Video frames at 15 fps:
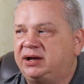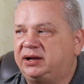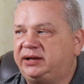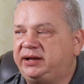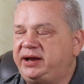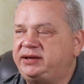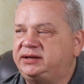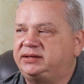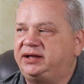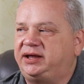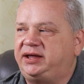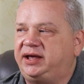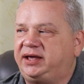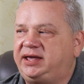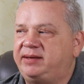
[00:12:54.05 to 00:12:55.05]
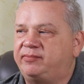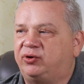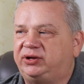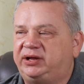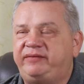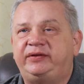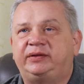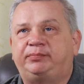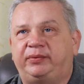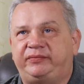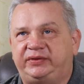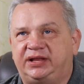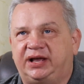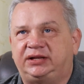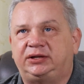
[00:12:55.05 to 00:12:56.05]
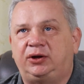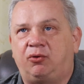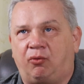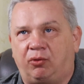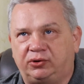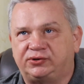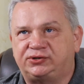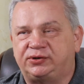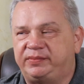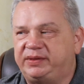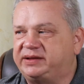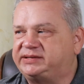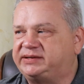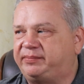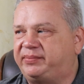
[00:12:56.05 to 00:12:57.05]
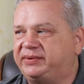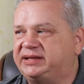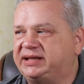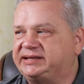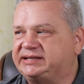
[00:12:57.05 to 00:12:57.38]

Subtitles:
who could respond with their voice to a person's request.